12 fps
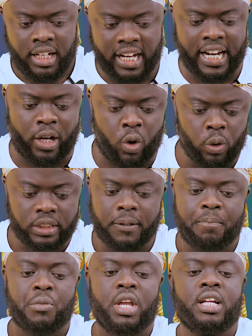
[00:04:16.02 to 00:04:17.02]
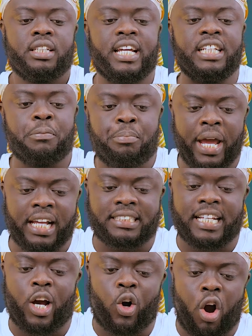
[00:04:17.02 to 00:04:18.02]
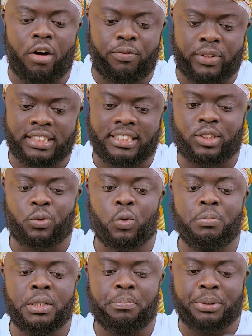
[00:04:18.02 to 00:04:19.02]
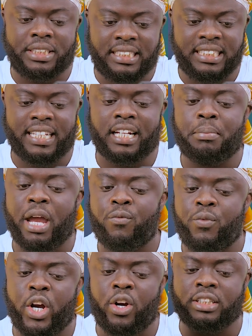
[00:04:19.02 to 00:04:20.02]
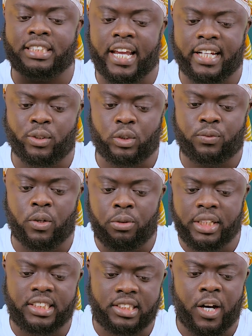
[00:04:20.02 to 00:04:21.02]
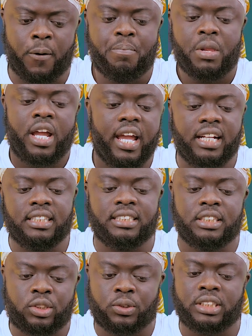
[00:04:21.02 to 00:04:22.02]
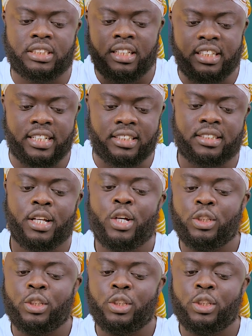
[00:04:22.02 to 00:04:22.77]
And I quote, the debates and conferences will be preceded by various schedules for regional and district leaders